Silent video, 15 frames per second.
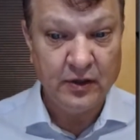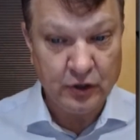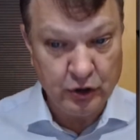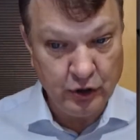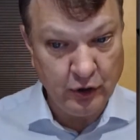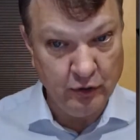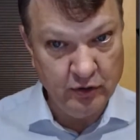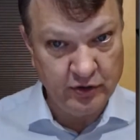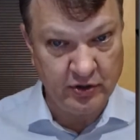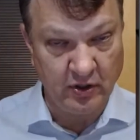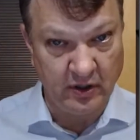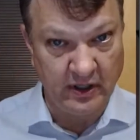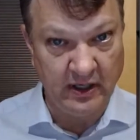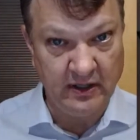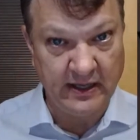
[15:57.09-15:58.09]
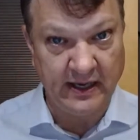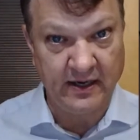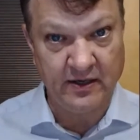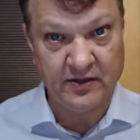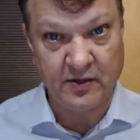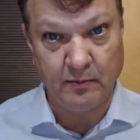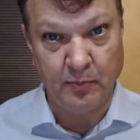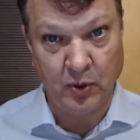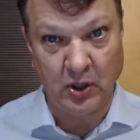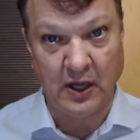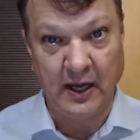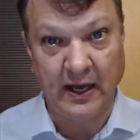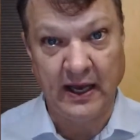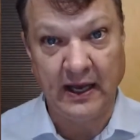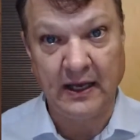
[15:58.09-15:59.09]
usually that is
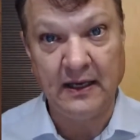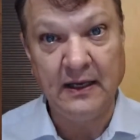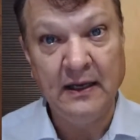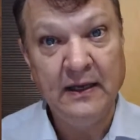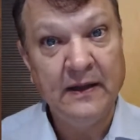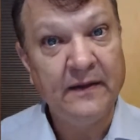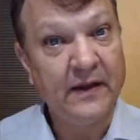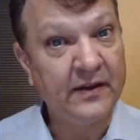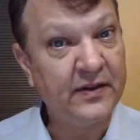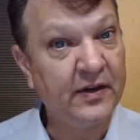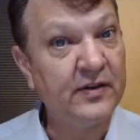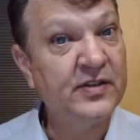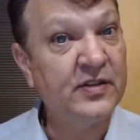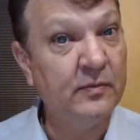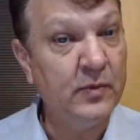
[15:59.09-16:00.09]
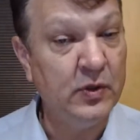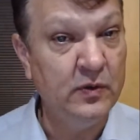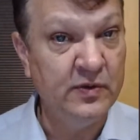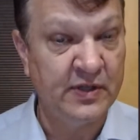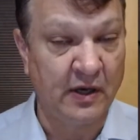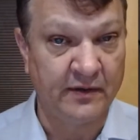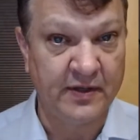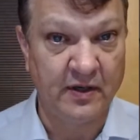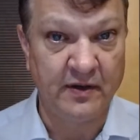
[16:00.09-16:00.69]
implying that there's some news out